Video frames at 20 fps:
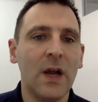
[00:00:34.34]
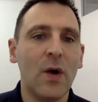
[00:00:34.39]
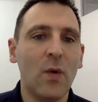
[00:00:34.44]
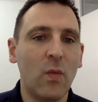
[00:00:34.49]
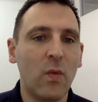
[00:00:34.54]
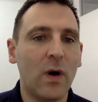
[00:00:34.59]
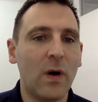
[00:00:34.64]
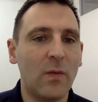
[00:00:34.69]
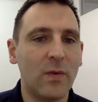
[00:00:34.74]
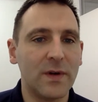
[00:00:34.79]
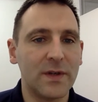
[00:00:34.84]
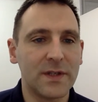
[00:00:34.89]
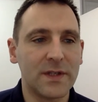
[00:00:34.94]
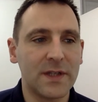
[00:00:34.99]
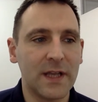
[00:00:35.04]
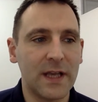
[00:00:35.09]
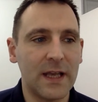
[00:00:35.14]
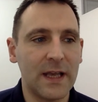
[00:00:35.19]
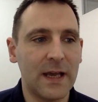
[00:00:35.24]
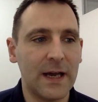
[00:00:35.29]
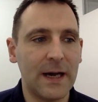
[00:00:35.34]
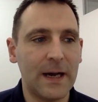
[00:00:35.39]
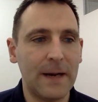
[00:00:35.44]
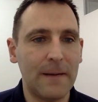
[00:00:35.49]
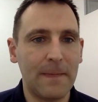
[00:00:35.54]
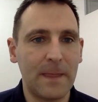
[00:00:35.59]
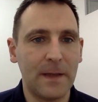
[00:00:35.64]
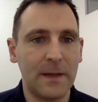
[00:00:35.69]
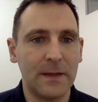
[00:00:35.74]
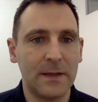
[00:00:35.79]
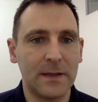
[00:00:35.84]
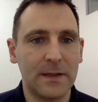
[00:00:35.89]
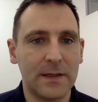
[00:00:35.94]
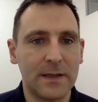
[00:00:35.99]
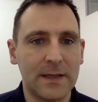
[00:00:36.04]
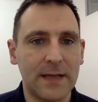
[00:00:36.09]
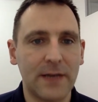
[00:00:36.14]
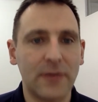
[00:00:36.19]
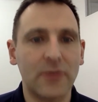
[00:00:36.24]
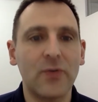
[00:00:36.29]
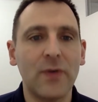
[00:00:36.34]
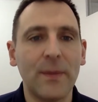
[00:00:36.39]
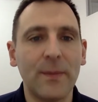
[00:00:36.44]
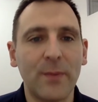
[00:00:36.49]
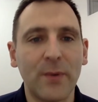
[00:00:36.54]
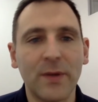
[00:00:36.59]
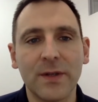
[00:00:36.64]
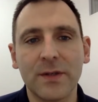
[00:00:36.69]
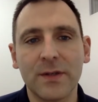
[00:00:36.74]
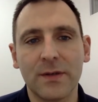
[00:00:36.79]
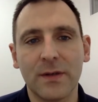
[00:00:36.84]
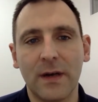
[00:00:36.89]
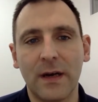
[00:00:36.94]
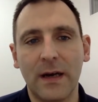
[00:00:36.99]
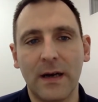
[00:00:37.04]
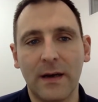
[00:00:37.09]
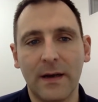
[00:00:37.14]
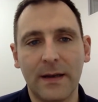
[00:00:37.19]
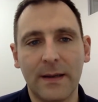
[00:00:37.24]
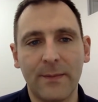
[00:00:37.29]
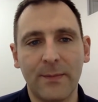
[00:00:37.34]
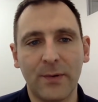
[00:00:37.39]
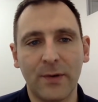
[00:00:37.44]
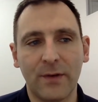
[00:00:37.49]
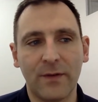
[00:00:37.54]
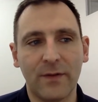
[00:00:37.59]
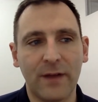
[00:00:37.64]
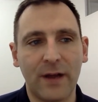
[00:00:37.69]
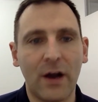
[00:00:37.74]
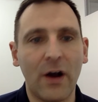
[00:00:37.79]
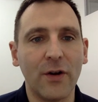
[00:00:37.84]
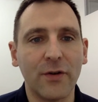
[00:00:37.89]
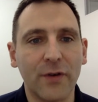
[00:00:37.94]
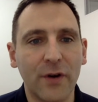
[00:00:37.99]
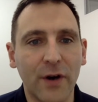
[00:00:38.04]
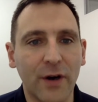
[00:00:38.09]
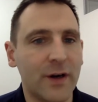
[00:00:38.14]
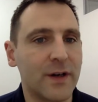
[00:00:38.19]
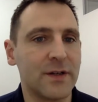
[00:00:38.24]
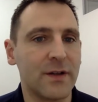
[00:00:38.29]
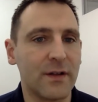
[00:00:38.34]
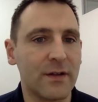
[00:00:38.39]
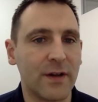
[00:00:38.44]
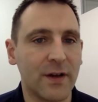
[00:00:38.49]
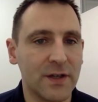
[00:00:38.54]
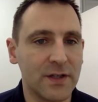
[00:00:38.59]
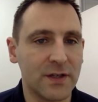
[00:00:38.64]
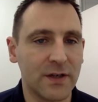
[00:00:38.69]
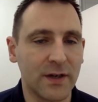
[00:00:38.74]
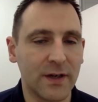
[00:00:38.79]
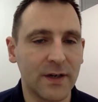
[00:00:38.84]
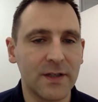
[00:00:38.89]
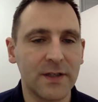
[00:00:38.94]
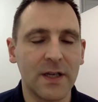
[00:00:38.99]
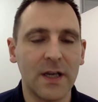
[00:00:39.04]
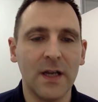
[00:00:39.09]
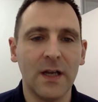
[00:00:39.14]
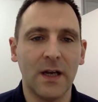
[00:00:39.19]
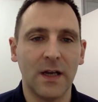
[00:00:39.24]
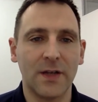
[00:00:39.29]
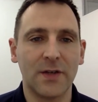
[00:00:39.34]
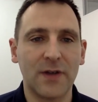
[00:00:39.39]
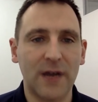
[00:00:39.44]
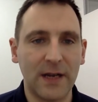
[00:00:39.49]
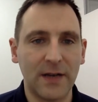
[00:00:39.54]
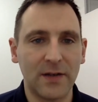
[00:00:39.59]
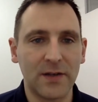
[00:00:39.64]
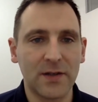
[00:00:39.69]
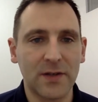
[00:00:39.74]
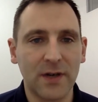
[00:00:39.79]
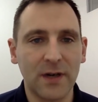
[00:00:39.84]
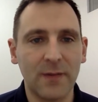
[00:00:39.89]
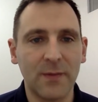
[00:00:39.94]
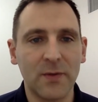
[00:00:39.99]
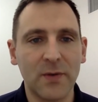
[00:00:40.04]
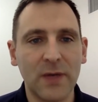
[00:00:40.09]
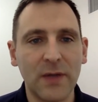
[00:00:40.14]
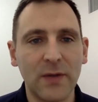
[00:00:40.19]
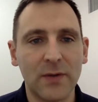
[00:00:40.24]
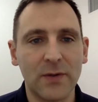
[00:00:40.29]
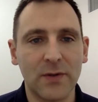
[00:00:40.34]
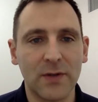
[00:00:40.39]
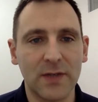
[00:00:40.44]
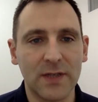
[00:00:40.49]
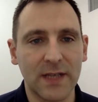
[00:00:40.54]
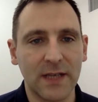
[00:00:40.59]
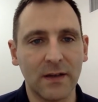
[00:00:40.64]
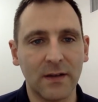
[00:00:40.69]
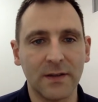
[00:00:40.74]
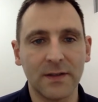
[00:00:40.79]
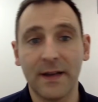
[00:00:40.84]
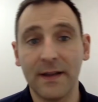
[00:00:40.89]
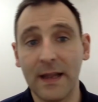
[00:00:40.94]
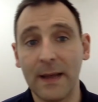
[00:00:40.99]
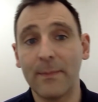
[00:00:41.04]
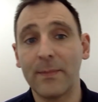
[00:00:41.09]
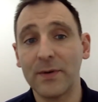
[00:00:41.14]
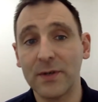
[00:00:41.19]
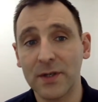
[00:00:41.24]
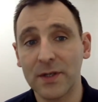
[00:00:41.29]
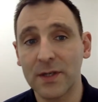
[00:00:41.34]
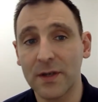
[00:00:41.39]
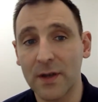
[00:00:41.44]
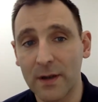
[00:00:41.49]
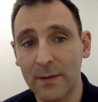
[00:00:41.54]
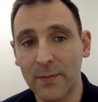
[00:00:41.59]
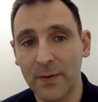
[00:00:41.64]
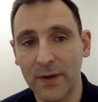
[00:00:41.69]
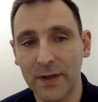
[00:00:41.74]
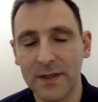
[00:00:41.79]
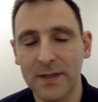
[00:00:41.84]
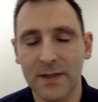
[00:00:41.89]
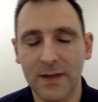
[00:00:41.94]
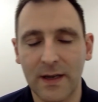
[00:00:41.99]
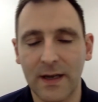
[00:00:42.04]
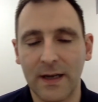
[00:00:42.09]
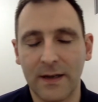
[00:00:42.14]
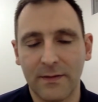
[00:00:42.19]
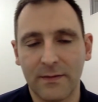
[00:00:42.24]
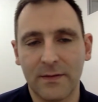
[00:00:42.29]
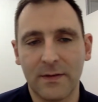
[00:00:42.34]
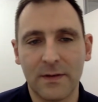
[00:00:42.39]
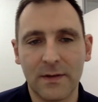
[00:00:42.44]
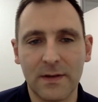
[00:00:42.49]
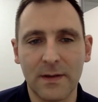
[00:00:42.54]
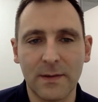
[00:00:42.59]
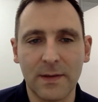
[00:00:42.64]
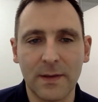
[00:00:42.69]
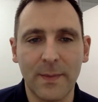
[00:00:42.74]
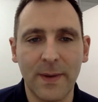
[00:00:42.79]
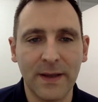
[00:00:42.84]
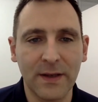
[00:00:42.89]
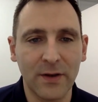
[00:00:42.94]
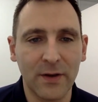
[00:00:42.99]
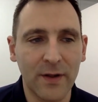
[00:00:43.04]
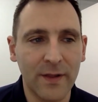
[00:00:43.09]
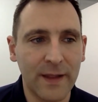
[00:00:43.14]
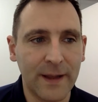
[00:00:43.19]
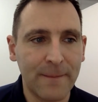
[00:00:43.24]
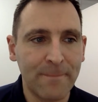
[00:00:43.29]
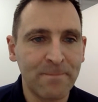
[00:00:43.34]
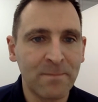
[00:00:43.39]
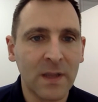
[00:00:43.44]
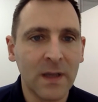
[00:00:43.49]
what was take two inputs, an input of like 100 hertz and 1000 hertz, and try and discern between those two signals and then produce an output dependent on that.